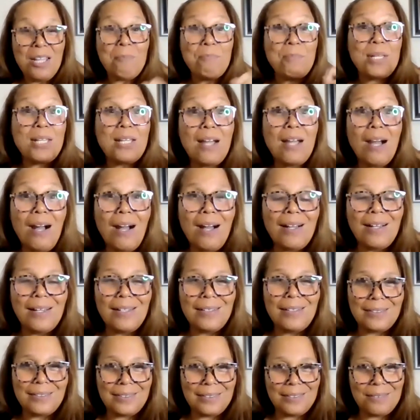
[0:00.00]

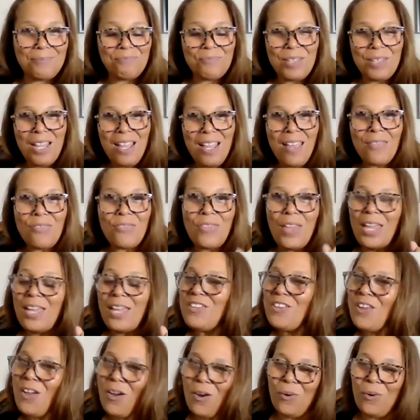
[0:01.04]
because they
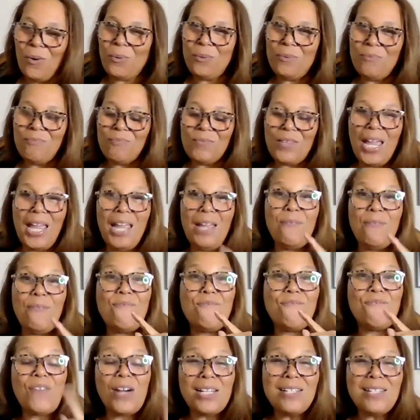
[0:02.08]
know a
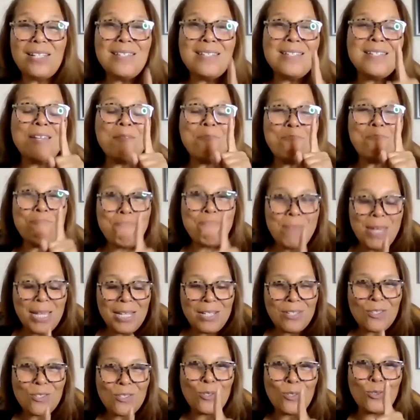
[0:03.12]

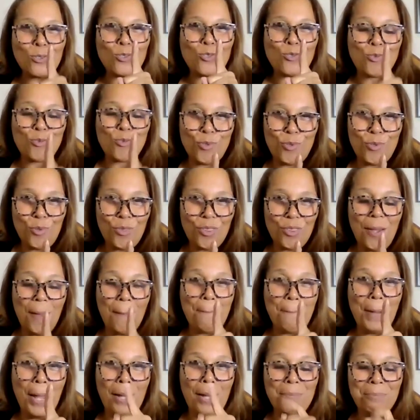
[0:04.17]
fundamental truth
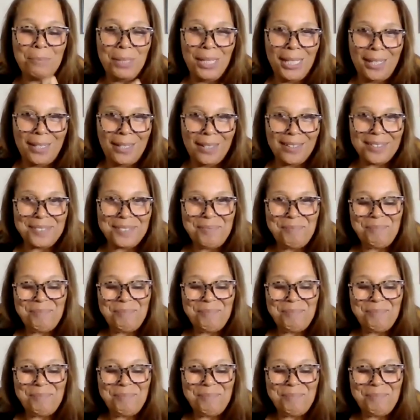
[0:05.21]
about media,